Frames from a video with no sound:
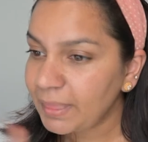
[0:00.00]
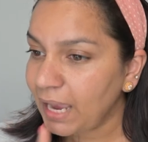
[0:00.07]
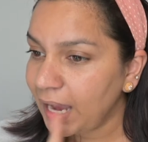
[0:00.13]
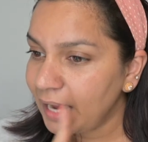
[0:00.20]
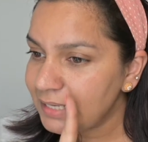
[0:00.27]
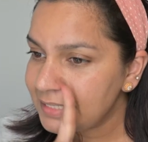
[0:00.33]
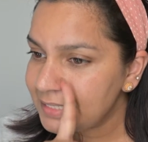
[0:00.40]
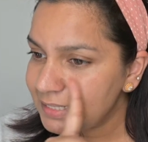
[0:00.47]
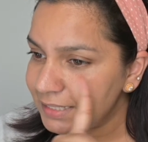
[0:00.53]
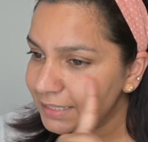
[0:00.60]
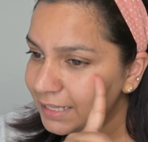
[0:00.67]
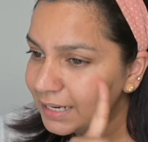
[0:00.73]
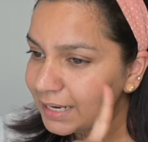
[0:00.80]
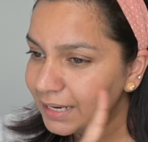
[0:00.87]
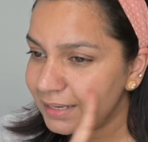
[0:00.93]
I see
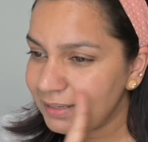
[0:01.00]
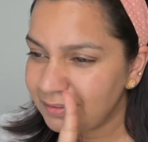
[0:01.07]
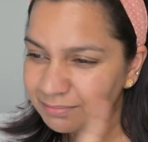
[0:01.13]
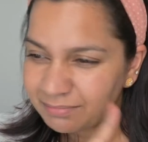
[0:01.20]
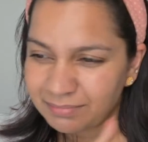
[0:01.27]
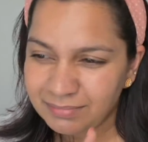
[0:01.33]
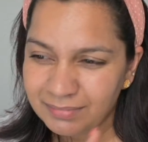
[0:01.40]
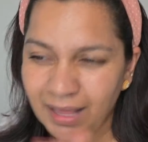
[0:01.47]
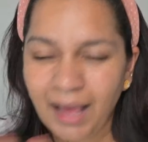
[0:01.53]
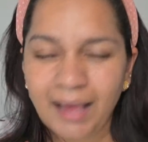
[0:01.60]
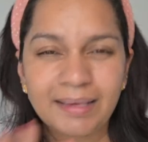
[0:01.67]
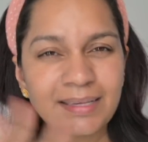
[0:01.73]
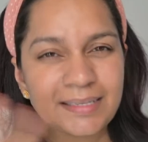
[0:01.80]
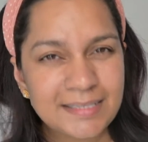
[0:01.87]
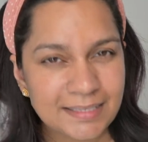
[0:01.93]
that I
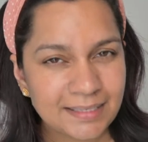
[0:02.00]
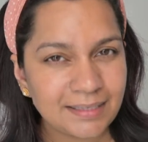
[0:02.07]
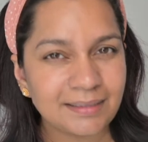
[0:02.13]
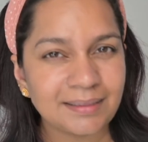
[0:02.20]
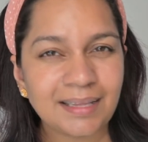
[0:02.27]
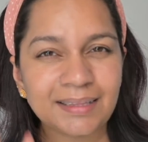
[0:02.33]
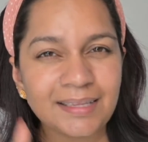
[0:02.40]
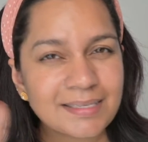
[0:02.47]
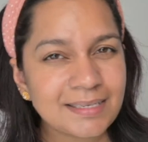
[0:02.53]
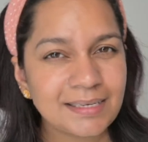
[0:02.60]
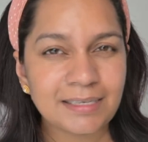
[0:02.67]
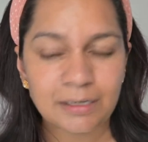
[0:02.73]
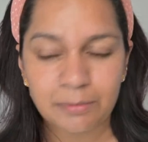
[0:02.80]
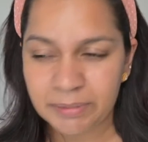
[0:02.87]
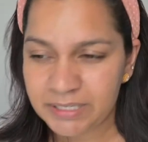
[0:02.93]
can see that there's a
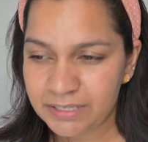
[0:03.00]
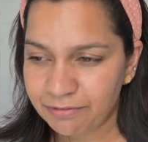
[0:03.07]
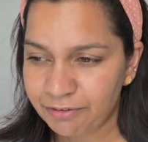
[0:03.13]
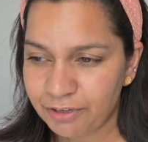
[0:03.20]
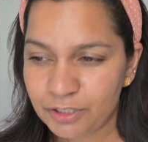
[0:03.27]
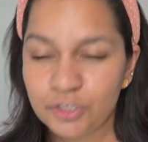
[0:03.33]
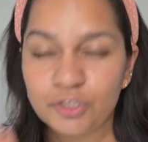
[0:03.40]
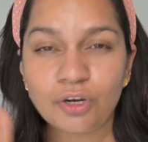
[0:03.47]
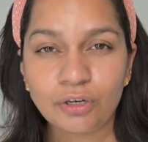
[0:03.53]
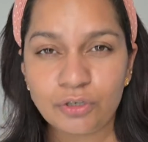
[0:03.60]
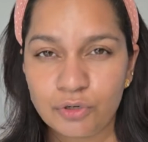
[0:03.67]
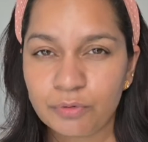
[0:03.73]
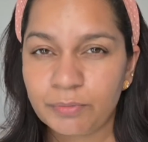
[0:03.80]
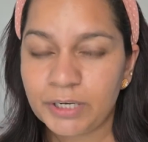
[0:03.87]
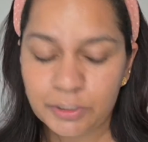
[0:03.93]
little bit difference. Not
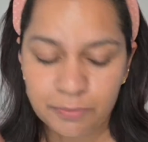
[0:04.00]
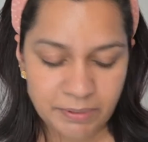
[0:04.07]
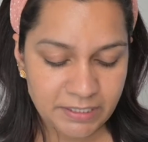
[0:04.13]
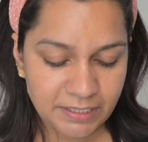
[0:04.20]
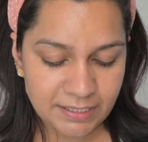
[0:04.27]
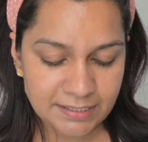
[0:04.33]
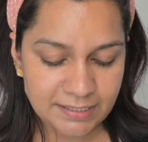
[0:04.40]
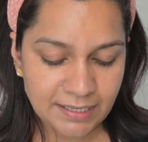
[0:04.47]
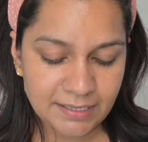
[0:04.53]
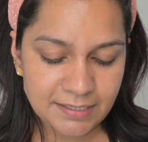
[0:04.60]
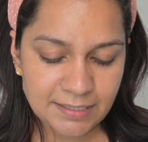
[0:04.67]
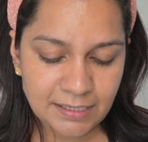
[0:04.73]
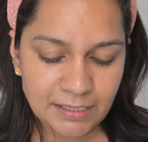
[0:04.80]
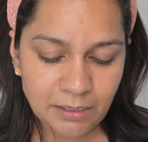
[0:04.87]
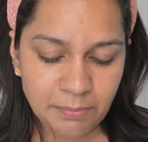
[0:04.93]
too much, but yes, there
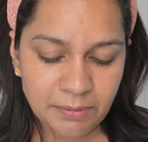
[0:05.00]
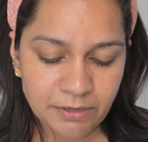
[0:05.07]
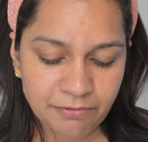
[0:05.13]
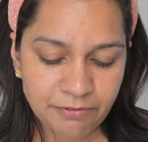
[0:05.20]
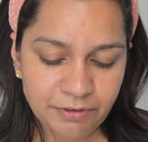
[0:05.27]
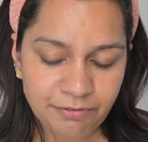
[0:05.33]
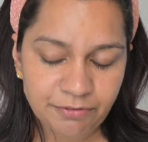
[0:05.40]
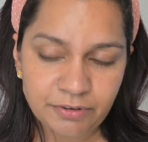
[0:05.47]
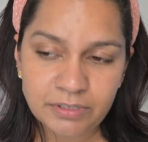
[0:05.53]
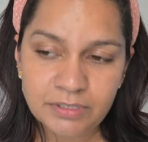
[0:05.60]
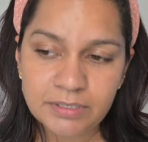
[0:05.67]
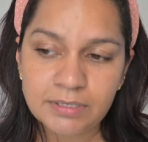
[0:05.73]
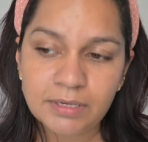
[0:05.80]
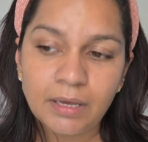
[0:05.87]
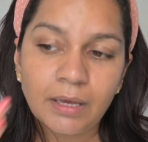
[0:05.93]
is a little bit of
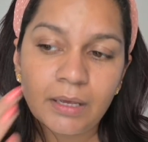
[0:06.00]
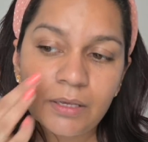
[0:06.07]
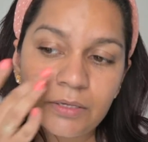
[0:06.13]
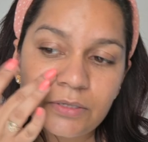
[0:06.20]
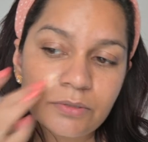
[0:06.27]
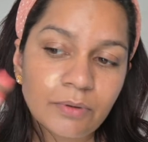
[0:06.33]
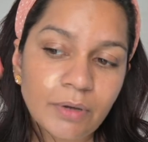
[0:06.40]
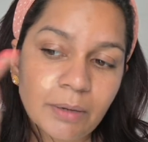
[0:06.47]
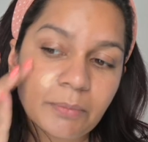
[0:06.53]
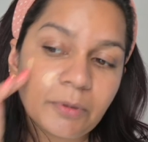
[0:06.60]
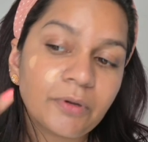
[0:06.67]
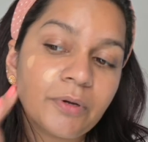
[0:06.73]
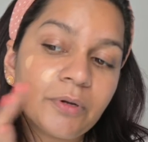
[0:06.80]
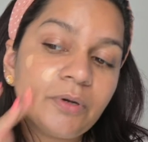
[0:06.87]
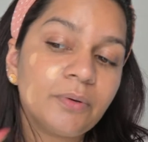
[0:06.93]
difference. So I'm
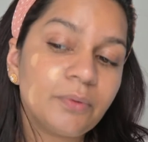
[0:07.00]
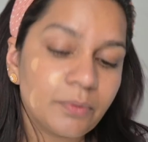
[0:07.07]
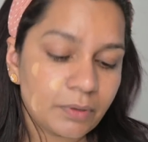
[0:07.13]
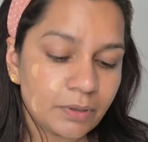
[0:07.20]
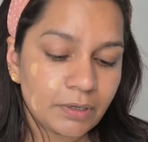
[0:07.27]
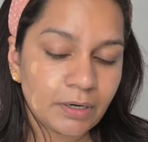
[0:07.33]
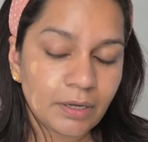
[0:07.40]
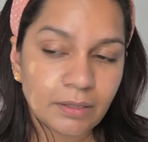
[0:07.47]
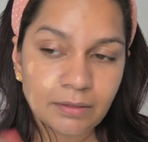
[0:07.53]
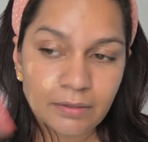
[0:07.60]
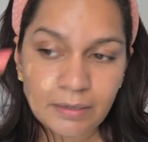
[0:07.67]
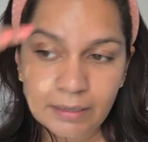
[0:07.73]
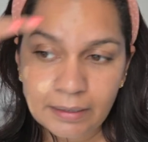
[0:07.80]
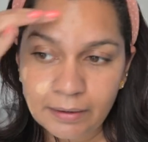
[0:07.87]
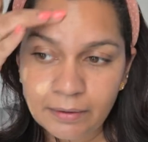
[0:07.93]
gonna do another
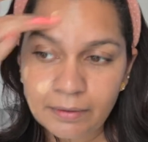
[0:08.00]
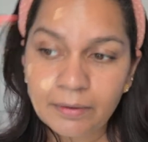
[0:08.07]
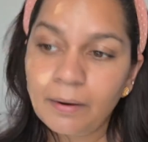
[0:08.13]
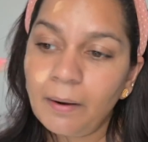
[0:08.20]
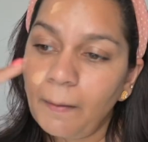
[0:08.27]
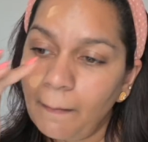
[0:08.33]
layer.